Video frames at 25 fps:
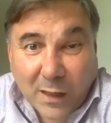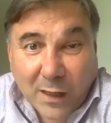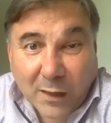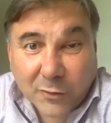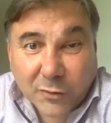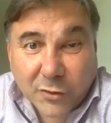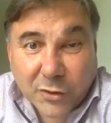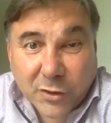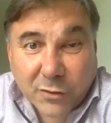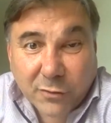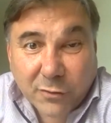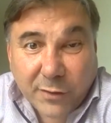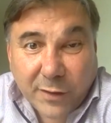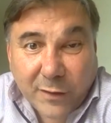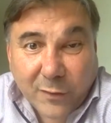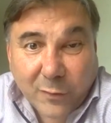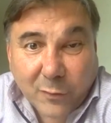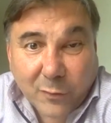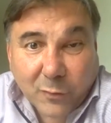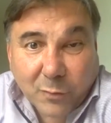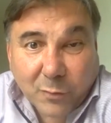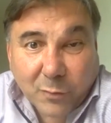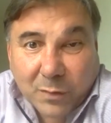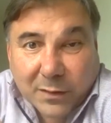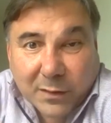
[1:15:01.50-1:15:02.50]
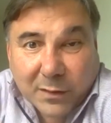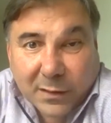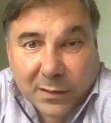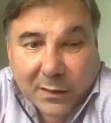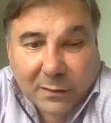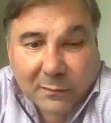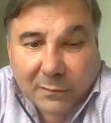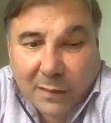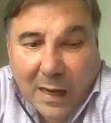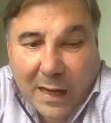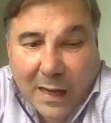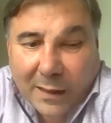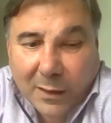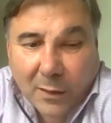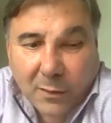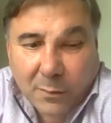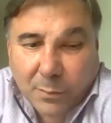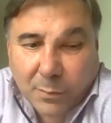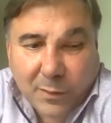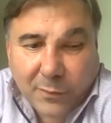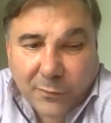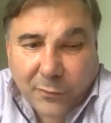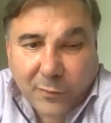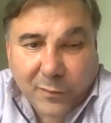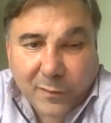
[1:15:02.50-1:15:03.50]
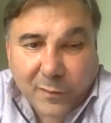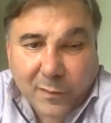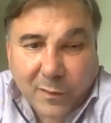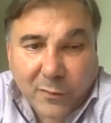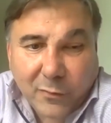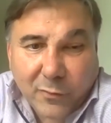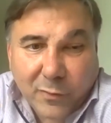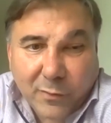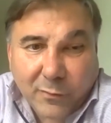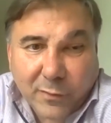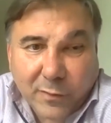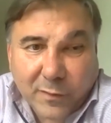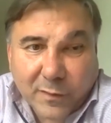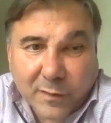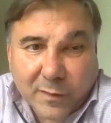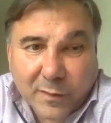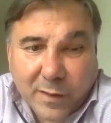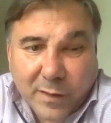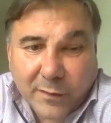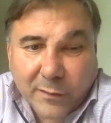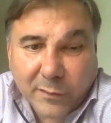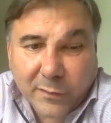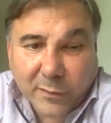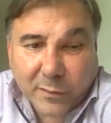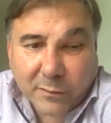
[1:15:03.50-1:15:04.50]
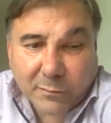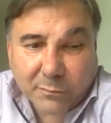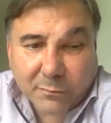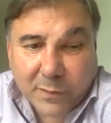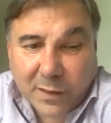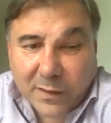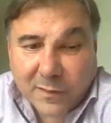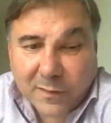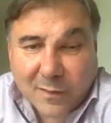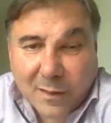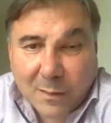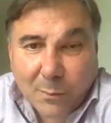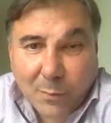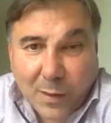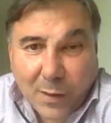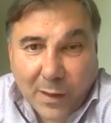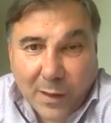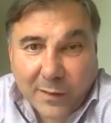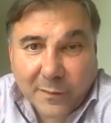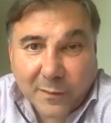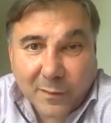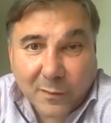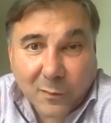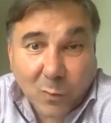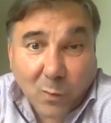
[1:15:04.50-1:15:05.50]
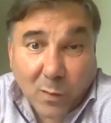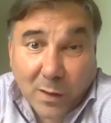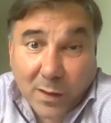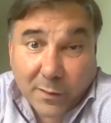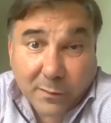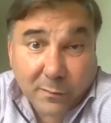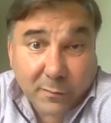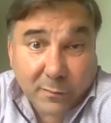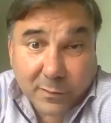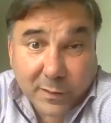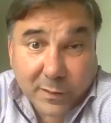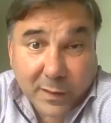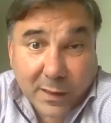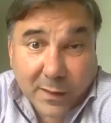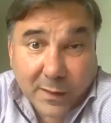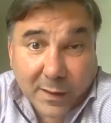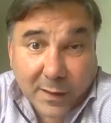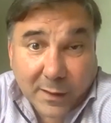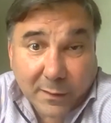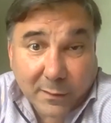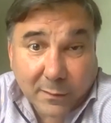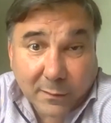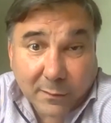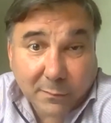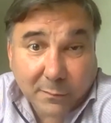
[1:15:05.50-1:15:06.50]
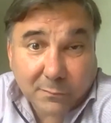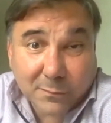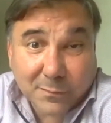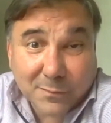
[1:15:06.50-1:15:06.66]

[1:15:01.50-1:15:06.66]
cultural issues. But I don't believe it's a universal answer. Mm-hmm. In some places, one, on the other.